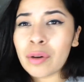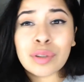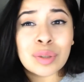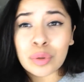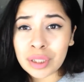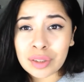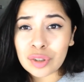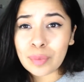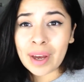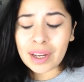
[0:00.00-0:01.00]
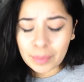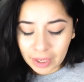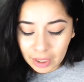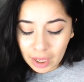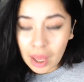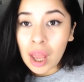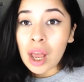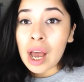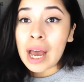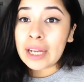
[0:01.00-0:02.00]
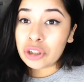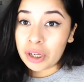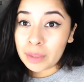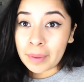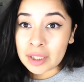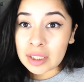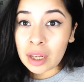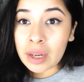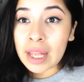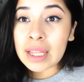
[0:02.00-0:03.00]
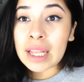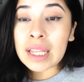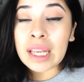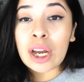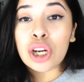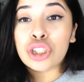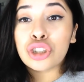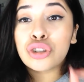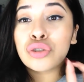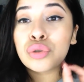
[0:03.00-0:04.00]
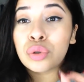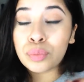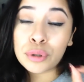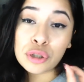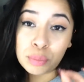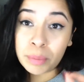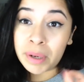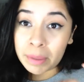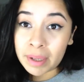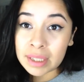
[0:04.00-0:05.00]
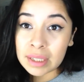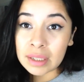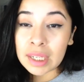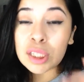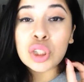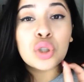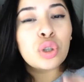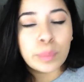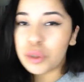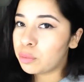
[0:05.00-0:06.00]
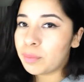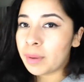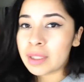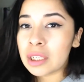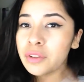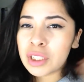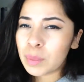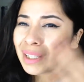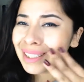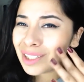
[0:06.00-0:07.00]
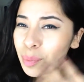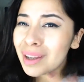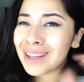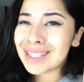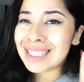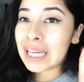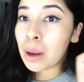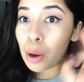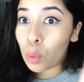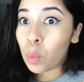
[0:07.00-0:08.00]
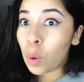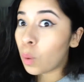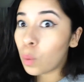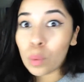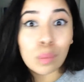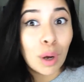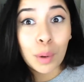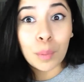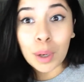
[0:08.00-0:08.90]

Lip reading: I was sweating so bad, but I tried the blushes on and they are super duper pigmented, like super duper pigmented. You just put a little bit and it's like, whoa.